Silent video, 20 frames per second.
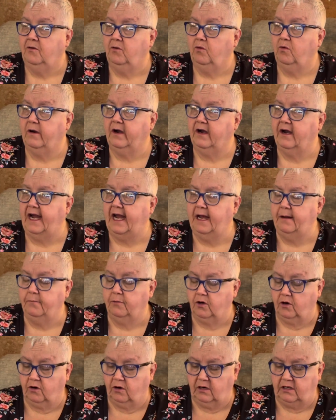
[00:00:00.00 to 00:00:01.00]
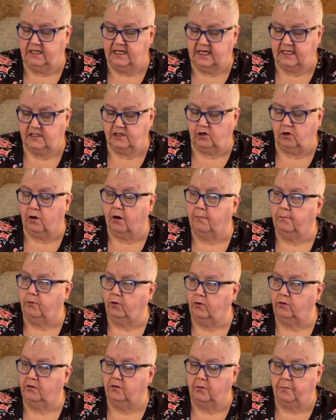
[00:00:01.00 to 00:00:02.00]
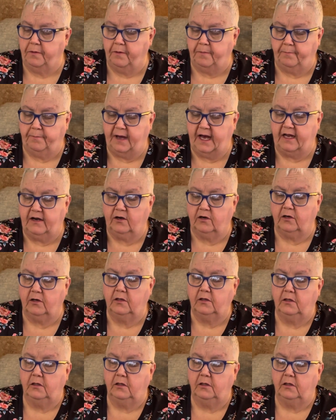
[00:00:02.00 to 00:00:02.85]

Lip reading: where hamburger does crumble a little bit better,